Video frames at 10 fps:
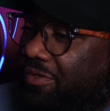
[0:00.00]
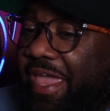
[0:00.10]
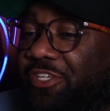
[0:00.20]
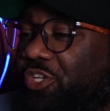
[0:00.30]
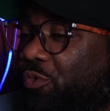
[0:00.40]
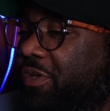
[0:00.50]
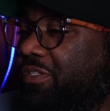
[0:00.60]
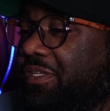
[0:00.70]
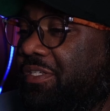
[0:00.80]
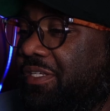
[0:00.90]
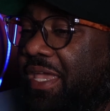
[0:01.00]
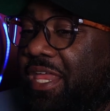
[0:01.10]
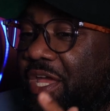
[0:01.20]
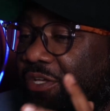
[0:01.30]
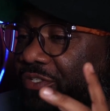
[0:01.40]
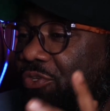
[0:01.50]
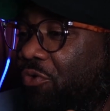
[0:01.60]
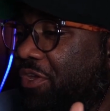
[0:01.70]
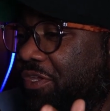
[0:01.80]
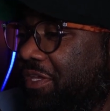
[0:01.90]
Asia Wilson just had a
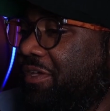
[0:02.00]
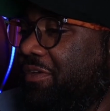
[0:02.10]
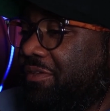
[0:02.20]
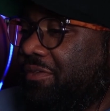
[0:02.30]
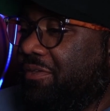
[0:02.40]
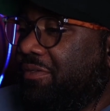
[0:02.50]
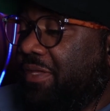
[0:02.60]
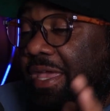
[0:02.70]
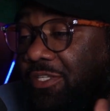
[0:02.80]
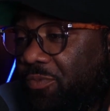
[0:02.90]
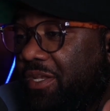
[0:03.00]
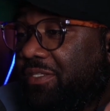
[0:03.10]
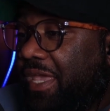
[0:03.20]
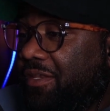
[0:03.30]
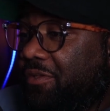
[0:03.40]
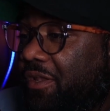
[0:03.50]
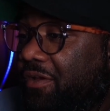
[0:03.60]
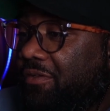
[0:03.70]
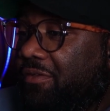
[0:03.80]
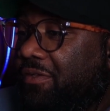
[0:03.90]
historic year, as well as Caitlin
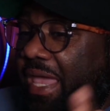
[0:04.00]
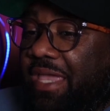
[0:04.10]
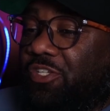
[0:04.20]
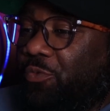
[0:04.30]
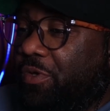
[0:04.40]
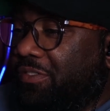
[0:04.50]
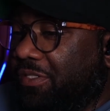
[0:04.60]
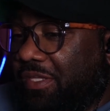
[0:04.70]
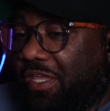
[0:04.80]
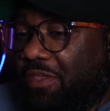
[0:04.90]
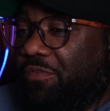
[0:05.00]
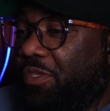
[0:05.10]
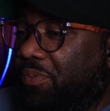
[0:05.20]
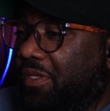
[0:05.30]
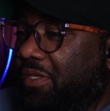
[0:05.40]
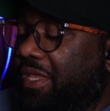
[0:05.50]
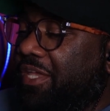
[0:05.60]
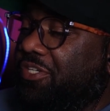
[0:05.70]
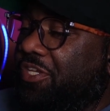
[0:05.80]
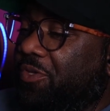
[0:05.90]
Clark. But Asia Wilson, MVP.
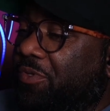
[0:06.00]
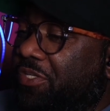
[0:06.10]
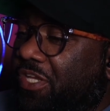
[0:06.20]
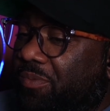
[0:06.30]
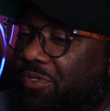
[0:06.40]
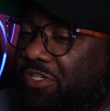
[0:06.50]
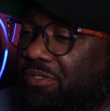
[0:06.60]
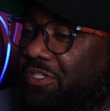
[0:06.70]
Yes, she didn't win a championship.